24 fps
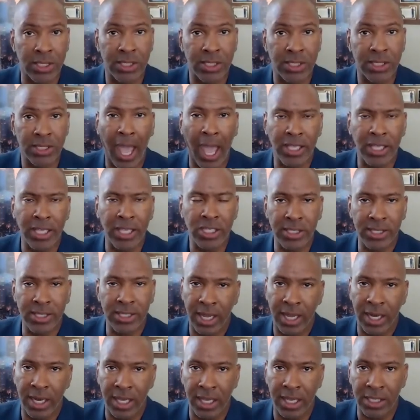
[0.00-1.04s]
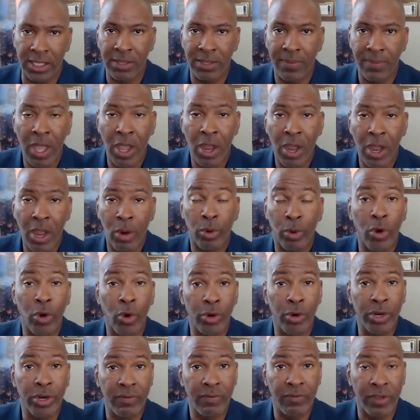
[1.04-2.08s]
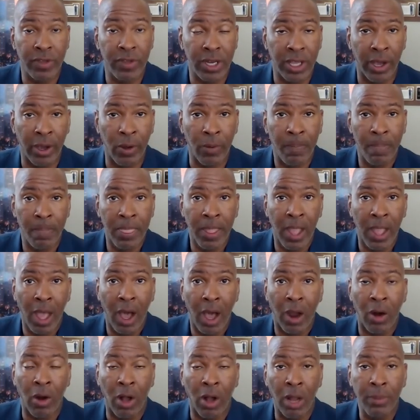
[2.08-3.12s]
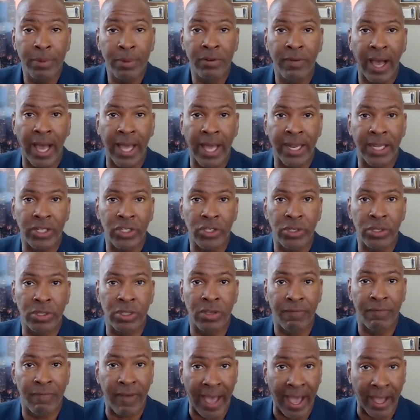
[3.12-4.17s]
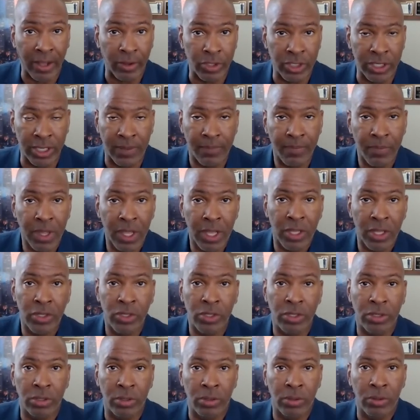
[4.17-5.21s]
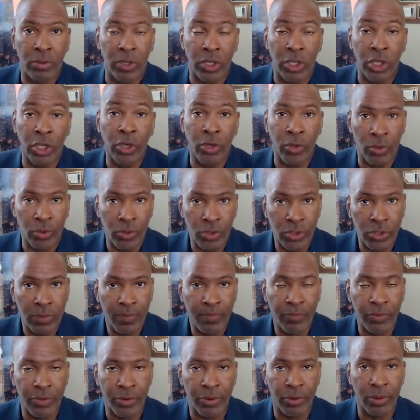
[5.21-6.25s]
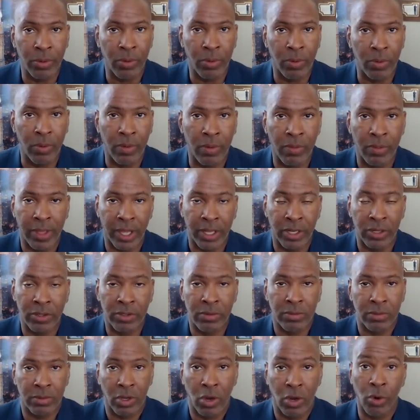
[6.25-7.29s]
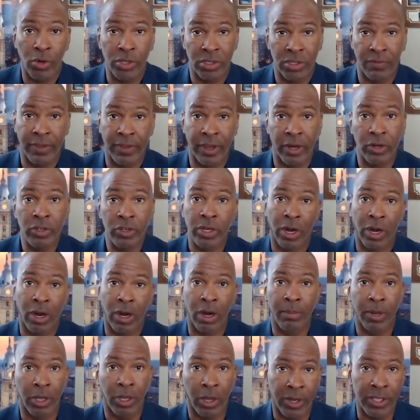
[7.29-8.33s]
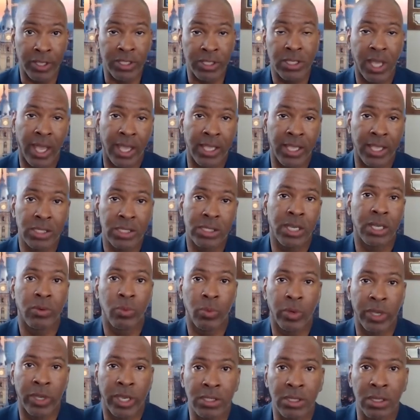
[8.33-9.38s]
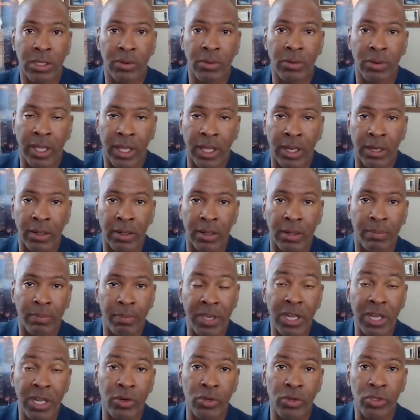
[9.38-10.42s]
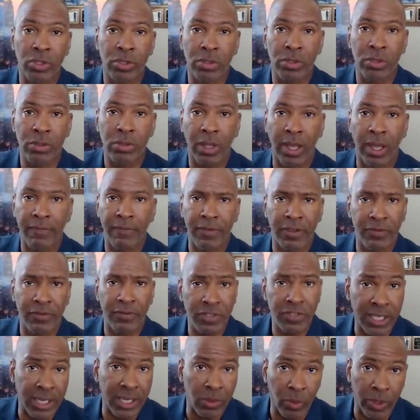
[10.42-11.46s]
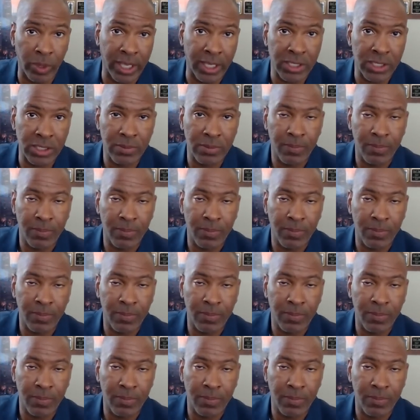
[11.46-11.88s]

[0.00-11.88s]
case studies, recorded video, are all provided to the faculty to use through the course of their term. In Laurie's case, 10 weeks, and Peter's 15 weeks.